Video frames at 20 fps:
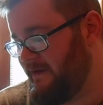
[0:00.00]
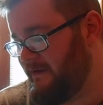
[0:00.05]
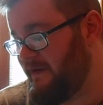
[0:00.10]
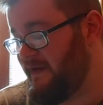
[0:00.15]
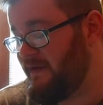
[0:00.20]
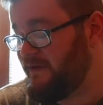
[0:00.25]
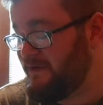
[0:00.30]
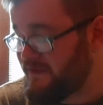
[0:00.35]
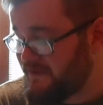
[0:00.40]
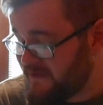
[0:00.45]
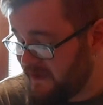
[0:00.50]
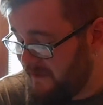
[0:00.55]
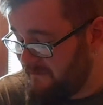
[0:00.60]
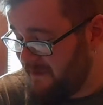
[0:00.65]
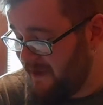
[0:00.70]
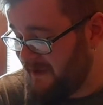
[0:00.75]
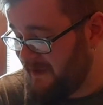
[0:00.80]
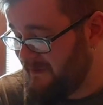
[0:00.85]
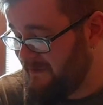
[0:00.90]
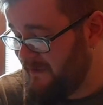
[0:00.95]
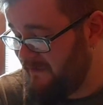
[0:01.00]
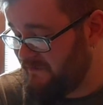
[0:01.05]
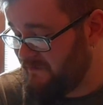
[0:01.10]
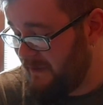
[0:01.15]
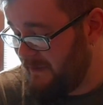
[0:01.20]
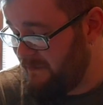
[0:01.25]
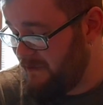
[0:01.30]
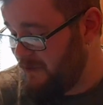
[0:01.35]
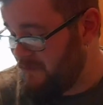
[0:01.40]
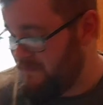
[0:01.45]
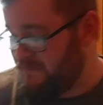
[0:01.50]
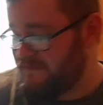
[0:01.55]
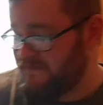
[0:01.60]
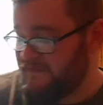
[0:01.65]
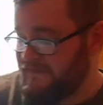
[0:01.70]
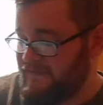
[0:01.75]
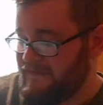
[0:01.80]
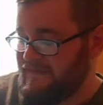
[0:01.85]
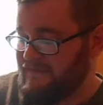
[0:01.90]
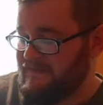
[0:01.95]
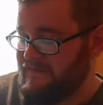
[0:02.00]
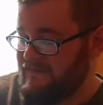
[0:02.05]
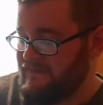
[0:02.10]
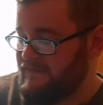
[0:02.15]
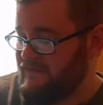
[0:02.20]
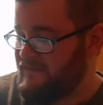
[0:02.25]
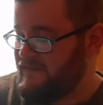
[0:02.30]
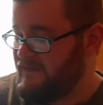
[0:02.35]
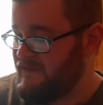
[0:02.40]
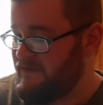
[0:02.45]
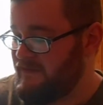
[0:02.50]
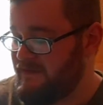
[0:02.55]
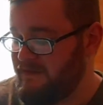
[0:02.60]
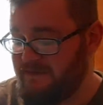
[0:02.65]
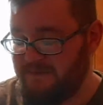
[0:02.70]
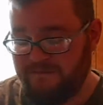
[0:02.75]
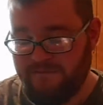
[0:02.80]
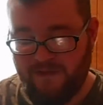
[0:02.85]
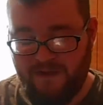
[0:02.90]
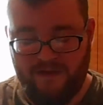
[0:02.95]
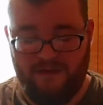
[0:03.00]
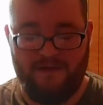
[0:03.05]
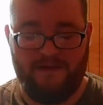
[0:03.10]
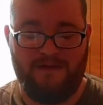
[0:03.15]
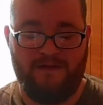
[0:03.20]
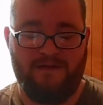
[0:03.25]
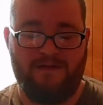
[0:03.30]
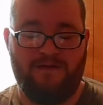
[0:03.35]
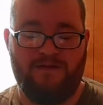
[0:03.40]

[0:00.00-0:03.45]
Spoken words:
can you stop making love to my boots? Fuck.